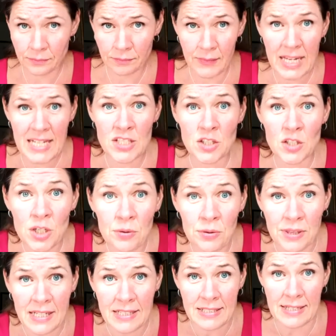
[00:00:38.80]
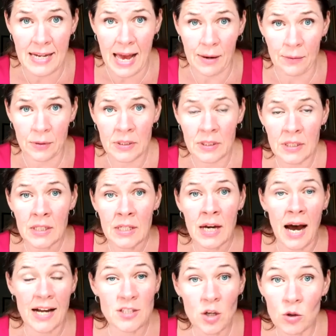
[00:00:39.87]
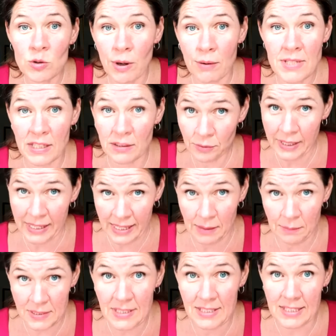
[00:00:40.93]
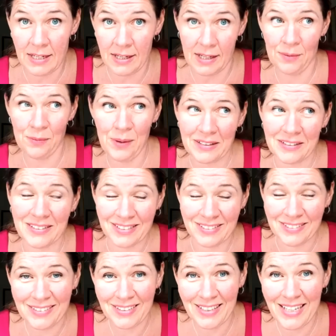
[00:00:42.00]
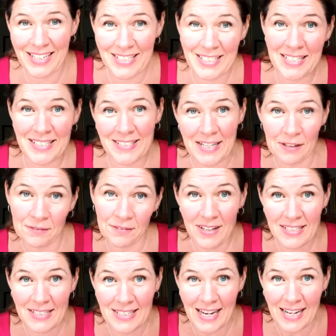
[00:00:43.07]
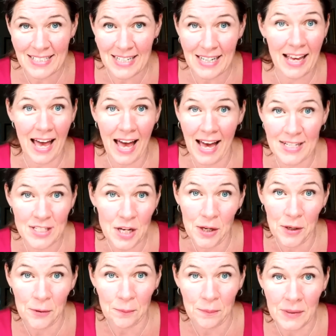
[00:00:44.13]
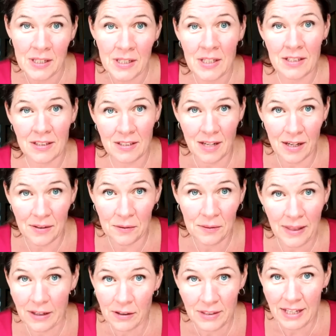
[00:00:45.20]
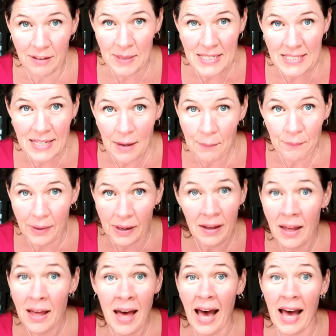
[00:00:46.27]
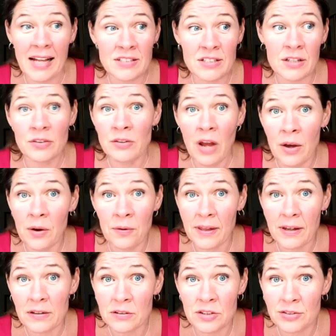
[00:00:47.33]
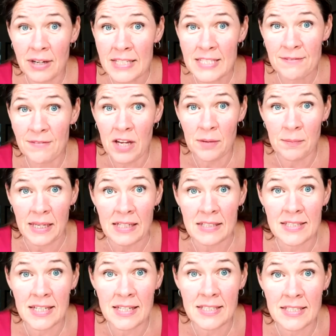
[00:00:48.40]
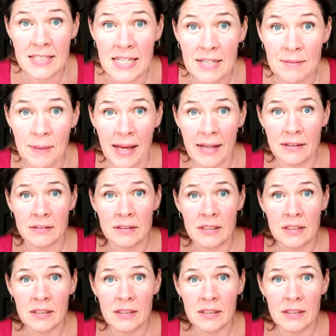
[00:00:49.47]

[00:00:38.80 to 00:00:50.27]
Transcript: It's two things now. I told you I was going to ring him, didn't I? Well, he's self-isolating at home. No, they couldn't give me his number, and no, they couldn't transfer me. Send an email.